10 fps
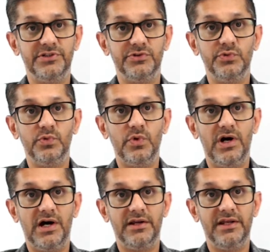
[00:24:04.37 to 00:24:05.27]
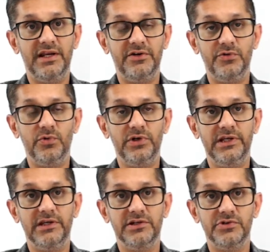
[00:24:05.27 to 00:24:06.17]
who are
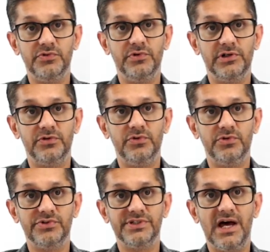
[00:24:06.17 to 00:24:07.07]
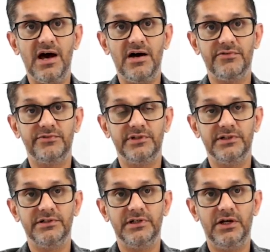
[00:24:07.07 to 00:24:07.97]
enrolling into a course
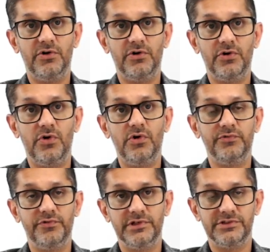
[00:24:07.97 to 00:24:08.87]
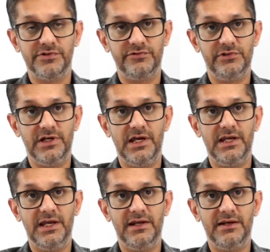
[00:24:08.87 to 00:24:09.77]
after or on 1st of July,
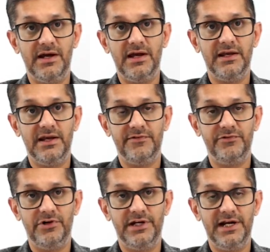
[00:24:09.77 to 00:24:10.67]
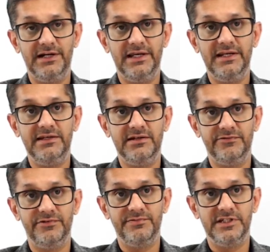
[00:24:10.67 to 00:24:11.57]
and I have not had any
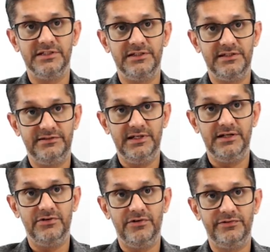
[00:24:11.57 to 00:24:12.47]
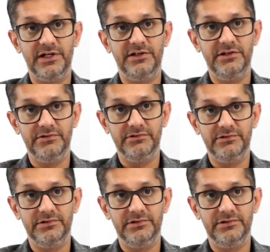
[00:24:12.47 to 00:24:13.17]
confirmation as yet of that new rule.